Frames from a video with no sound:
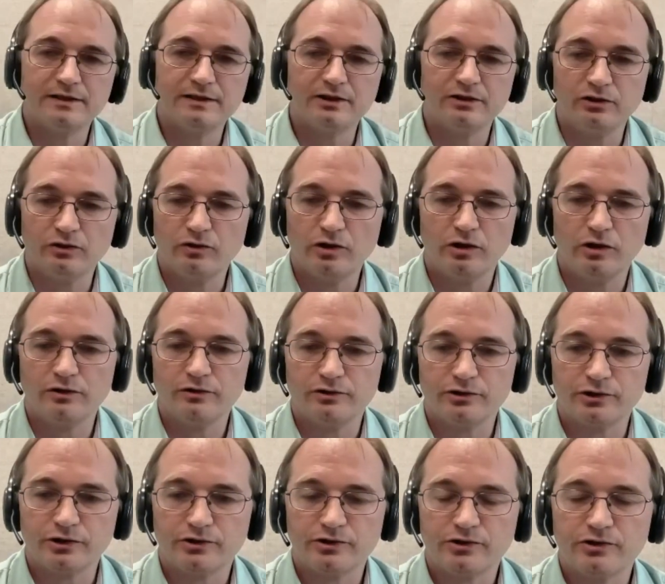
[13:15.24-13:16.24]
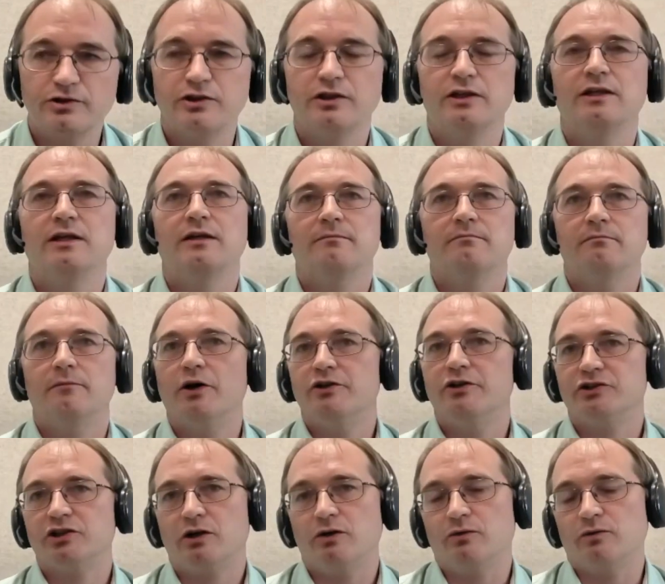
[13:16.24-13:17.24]
and you can't just merge
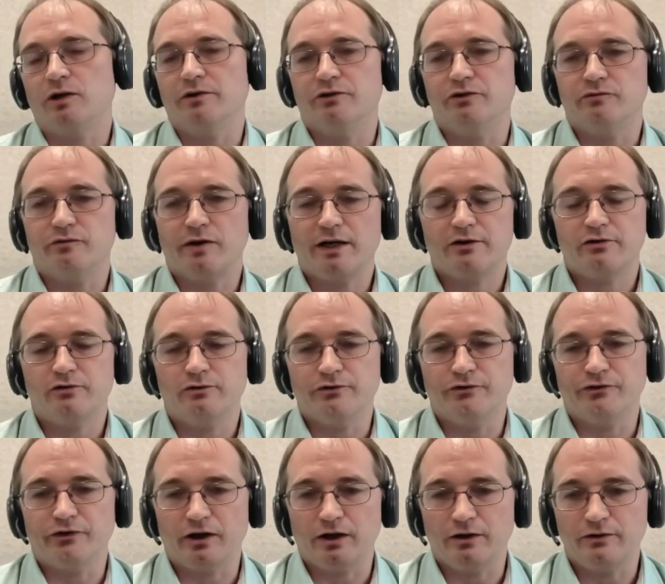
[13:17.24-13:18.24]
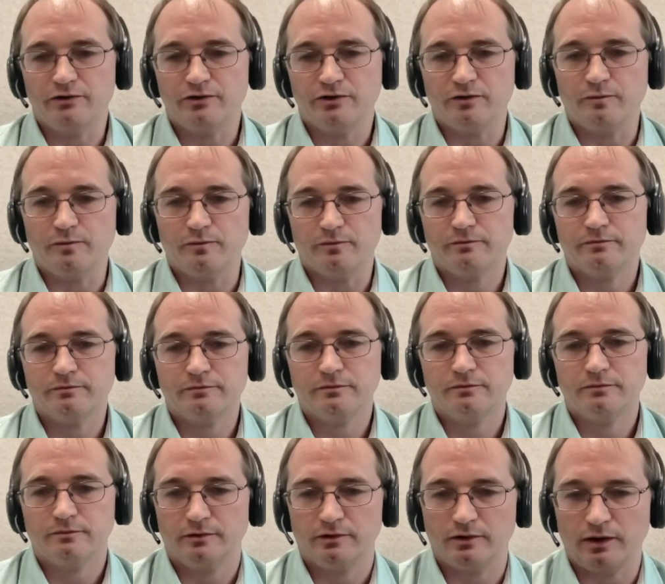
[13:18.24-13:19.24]
a whole load of records and go to them.
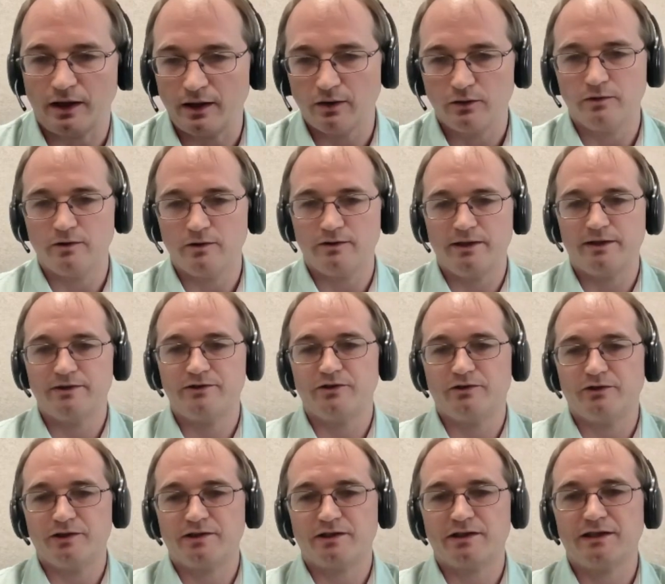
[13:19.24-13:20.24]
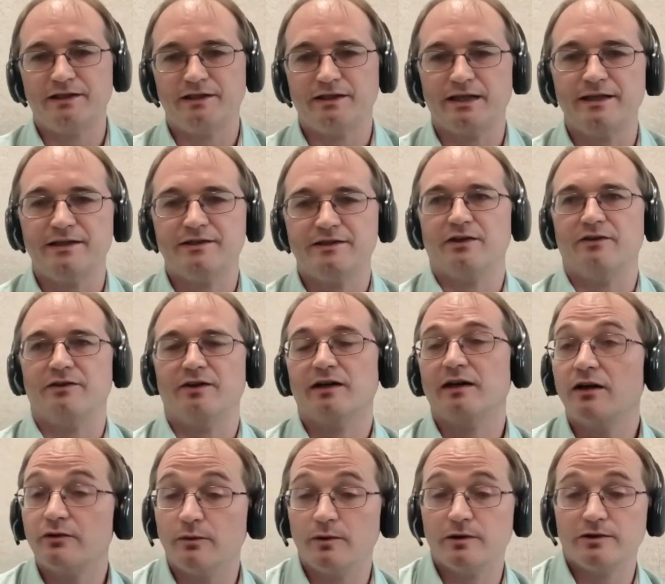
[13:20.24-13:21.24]
We're like, oh, here's your nice clean data. They're
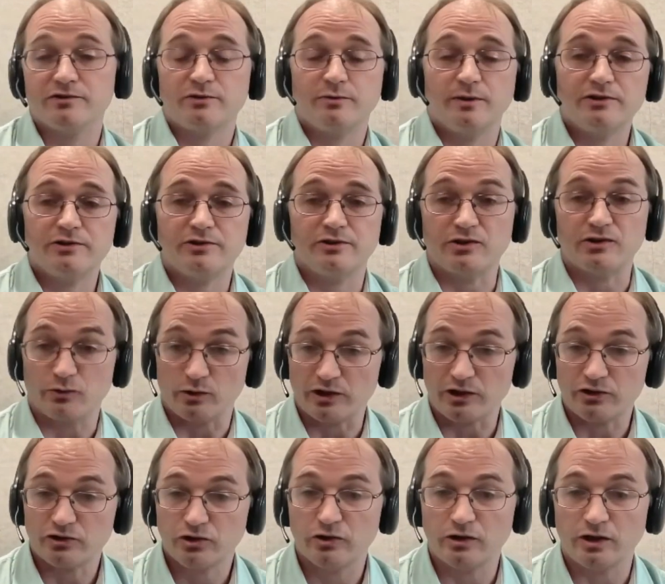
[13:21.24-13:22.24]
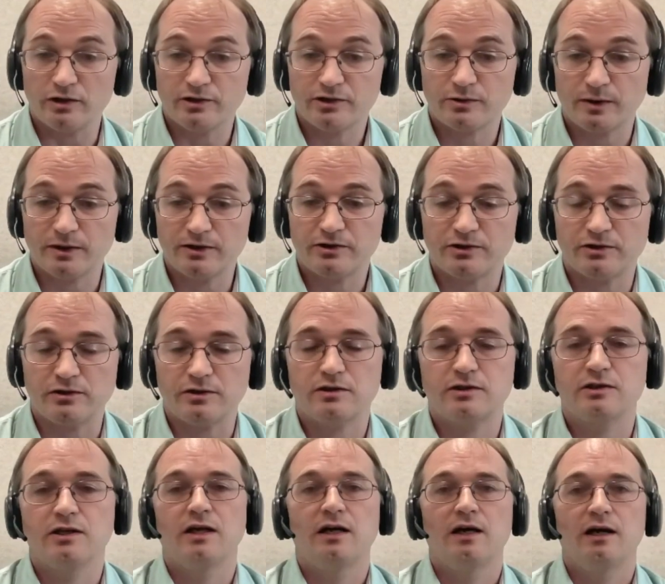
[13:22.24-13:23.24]
going to ask questions, or they should ask questions
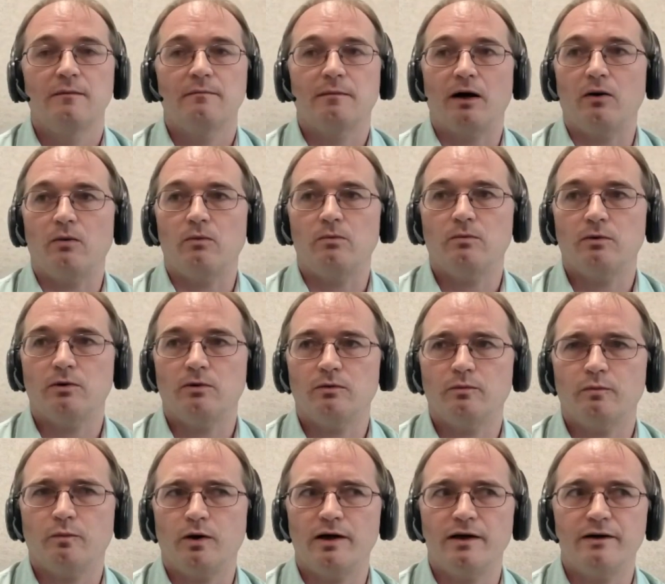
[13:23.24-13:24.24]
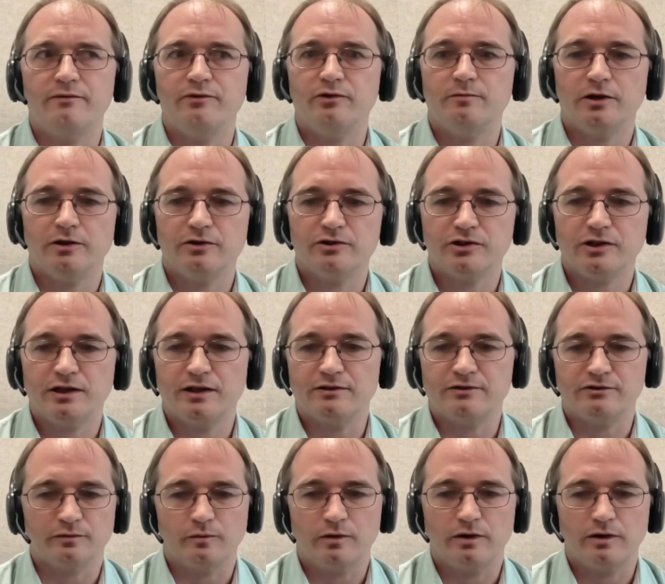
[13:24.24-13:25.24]
about, well, why have you merged this,
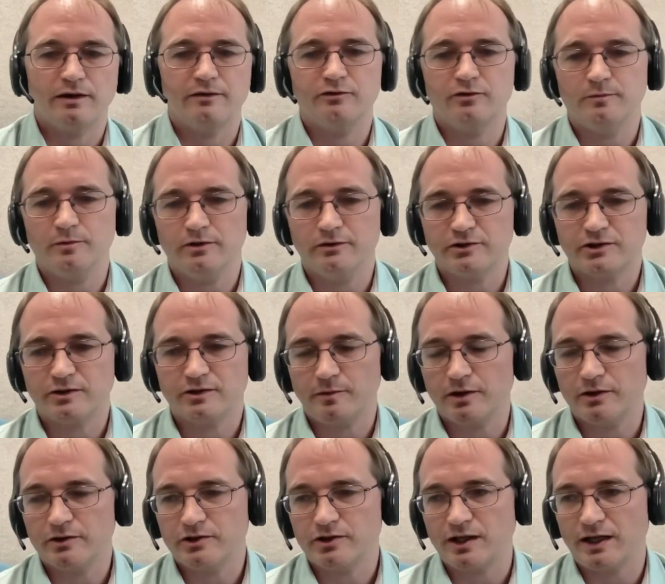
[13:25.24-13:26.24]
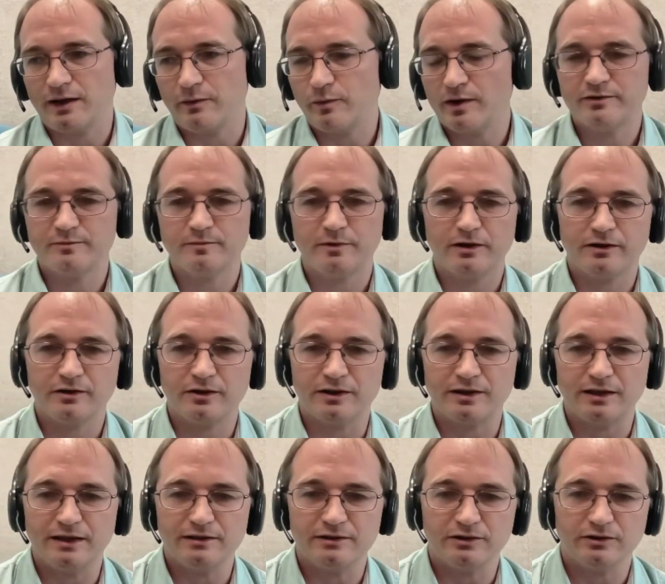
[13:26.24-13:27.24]
and why have you merged that? Where's my other
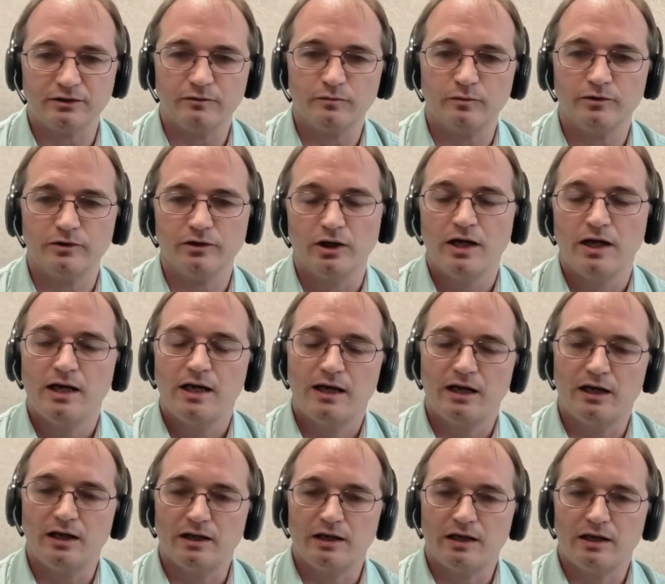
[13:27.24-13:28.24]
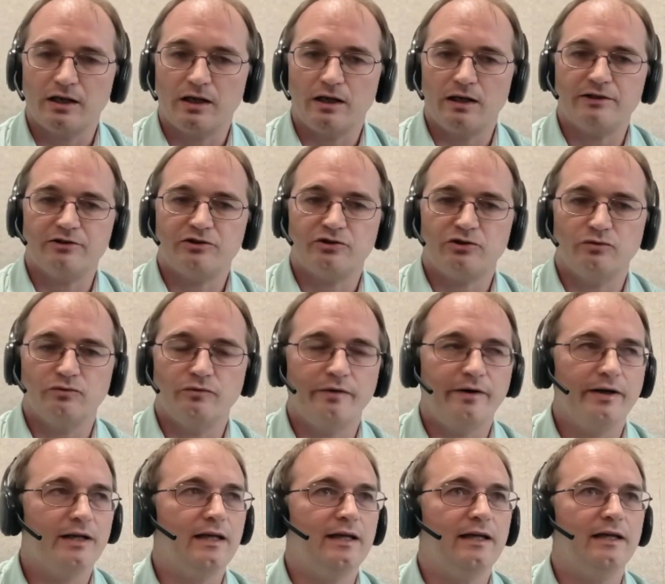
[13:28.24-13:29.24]
data gone? And unless you
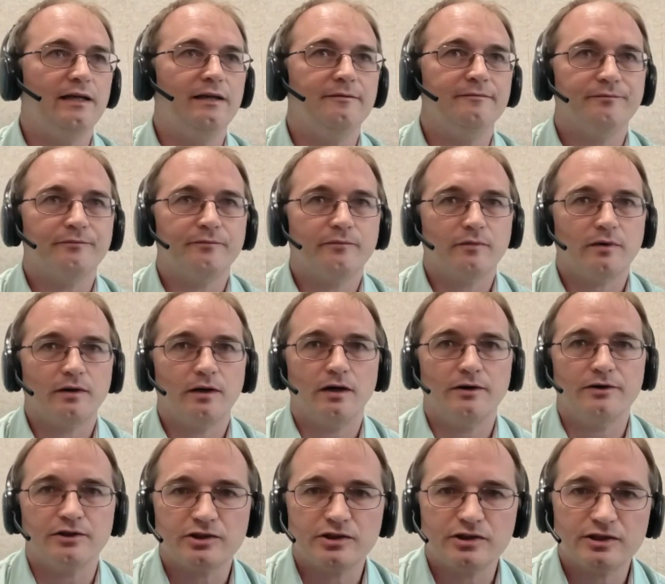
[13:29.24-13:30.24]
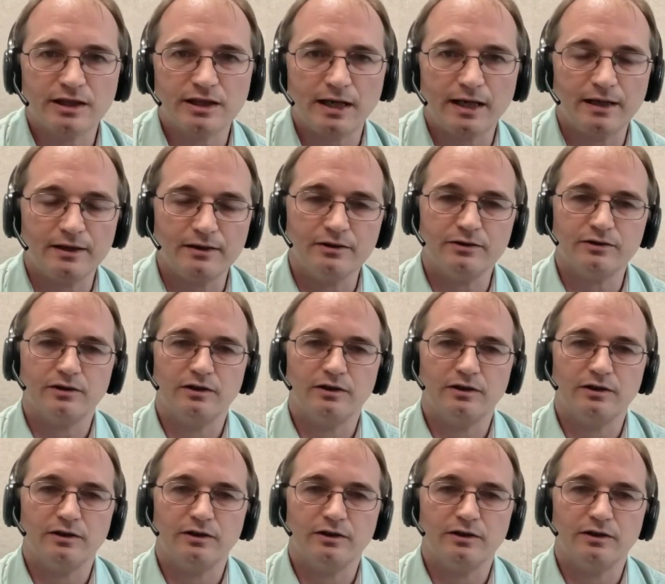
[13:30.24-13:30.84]
really understand